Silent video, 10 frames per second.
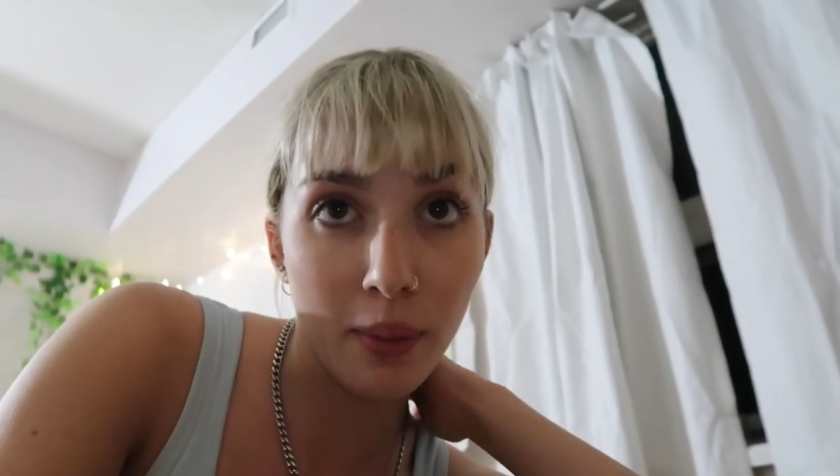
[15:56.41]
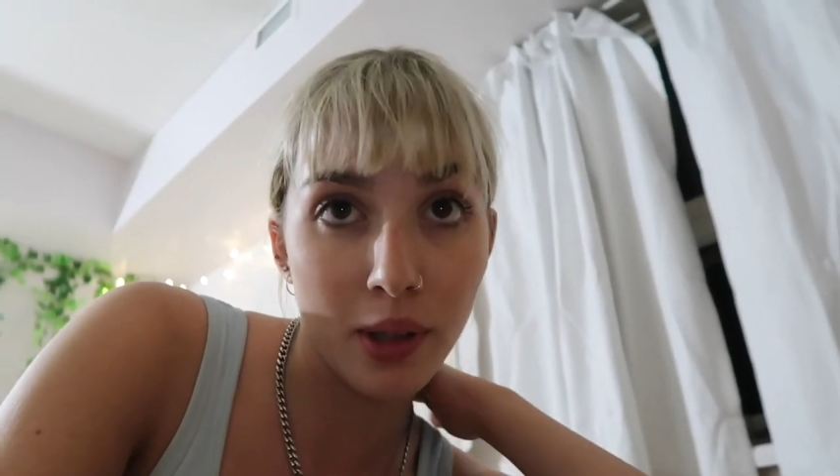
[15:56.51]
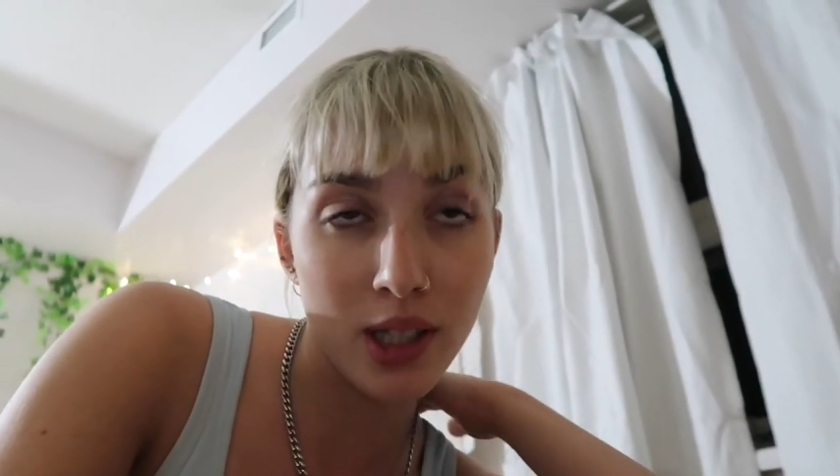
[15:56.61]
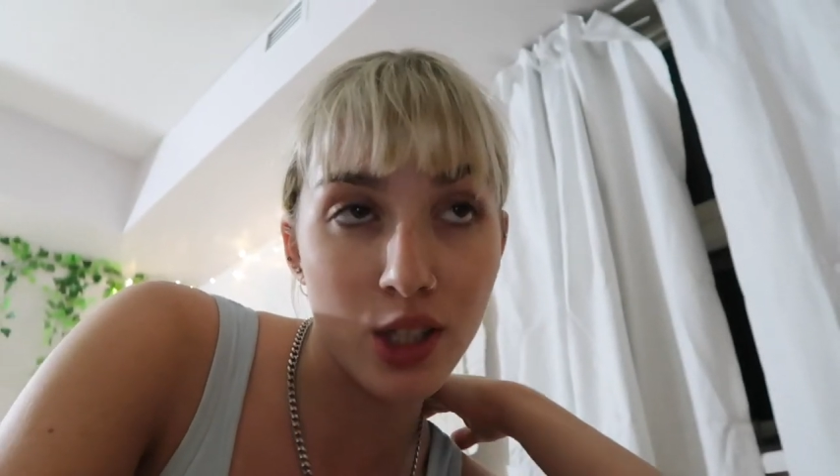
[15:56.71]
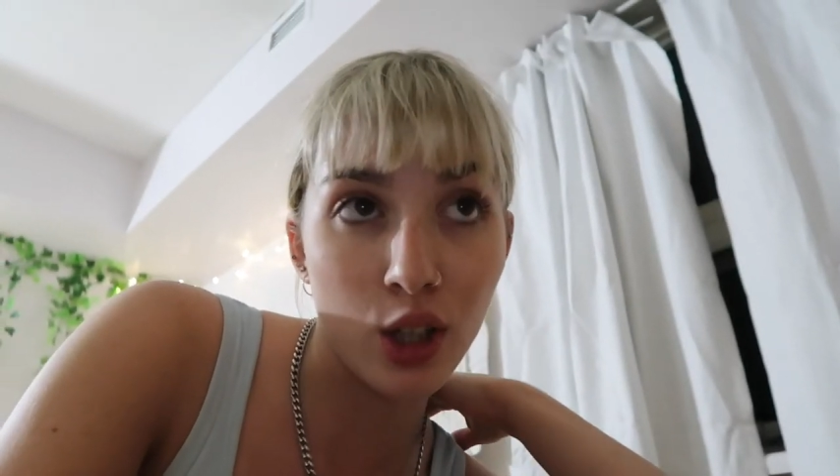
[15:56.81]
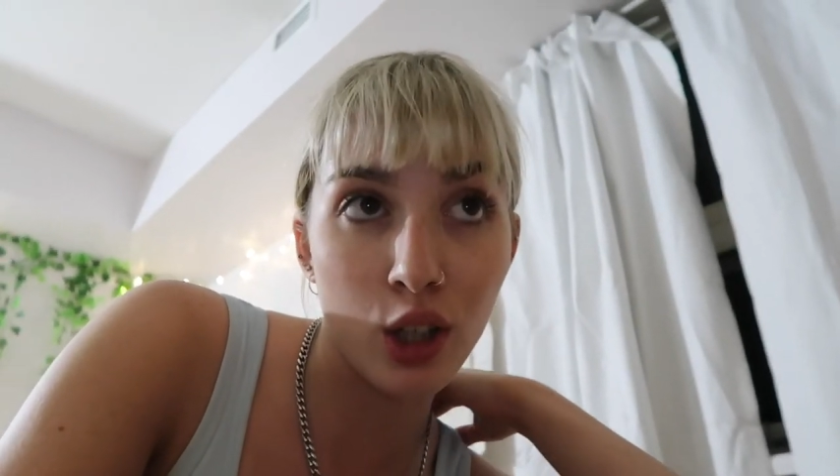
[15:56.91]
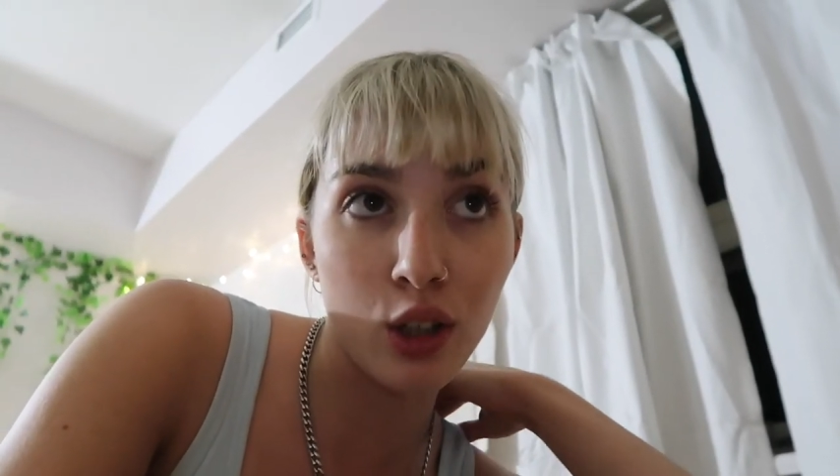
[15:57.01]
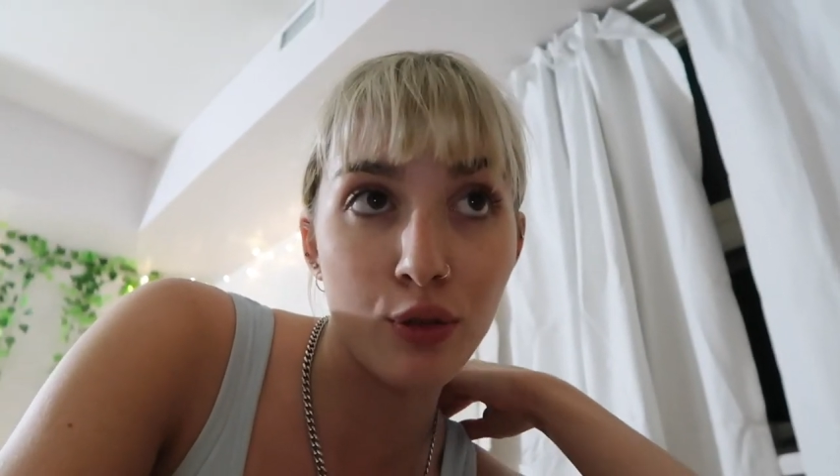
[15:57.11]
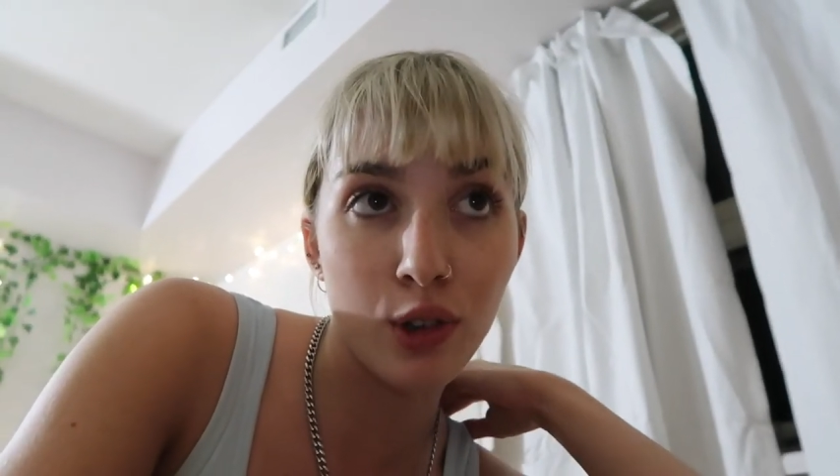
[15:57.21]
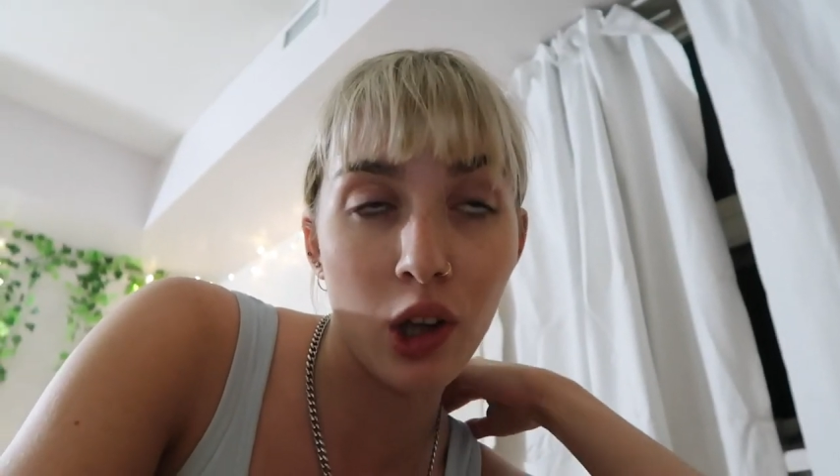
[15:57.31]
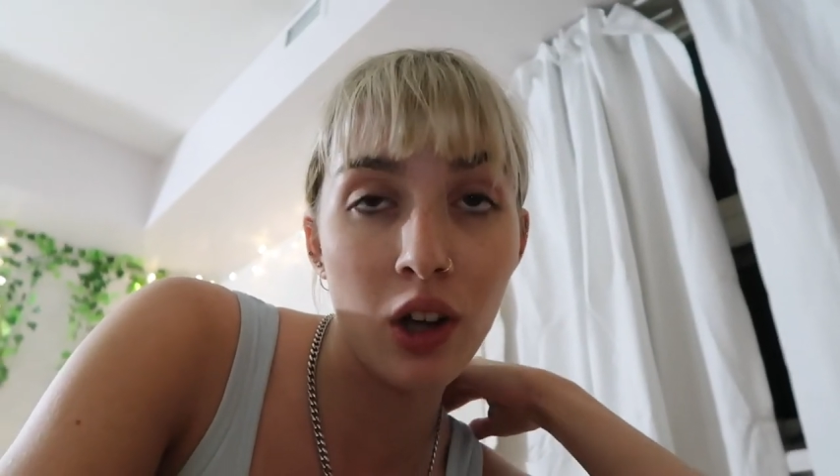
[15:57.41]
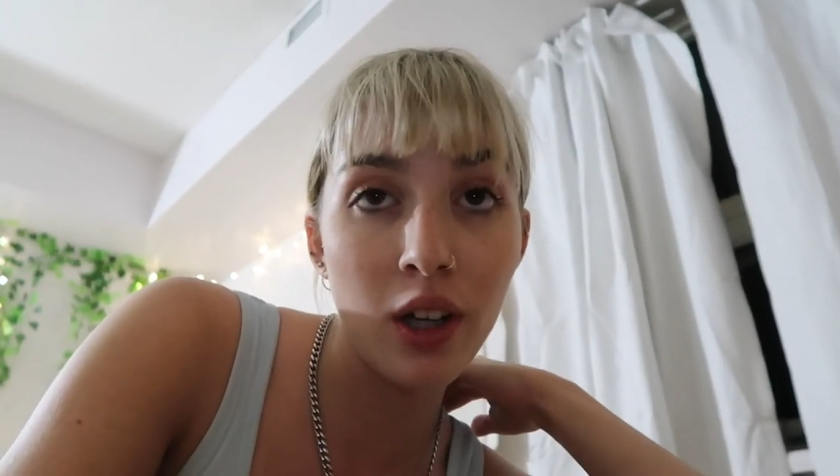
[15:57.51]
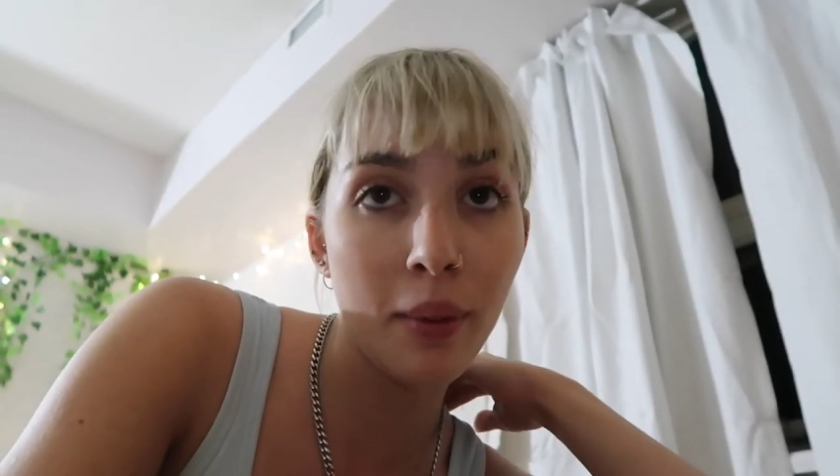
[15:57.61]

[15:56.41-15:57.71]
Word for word: I'm gonna start a new vlog.